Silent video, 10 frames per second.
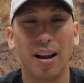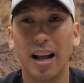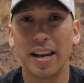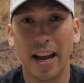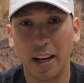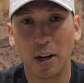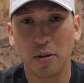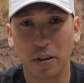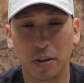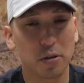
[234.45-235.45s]
A
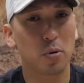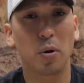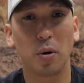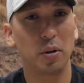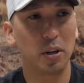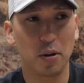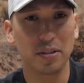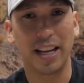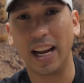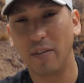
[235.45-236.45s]
900. The score only
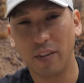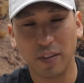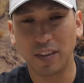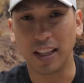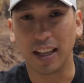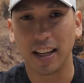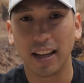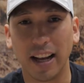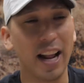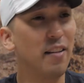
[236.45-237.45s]
goes to 850.
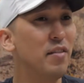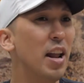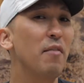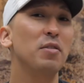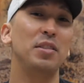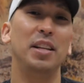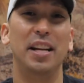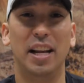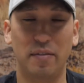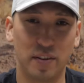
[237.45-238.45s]
And I've never seen
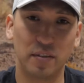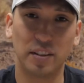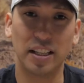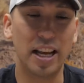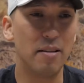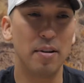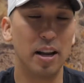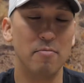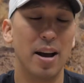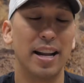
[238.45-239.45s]
an 850 in,
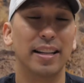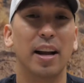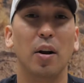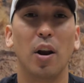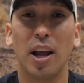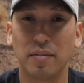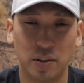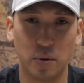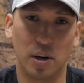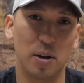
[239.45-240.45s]
in my entire life
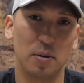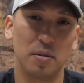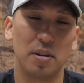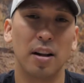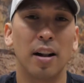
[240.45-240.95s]
doing loans.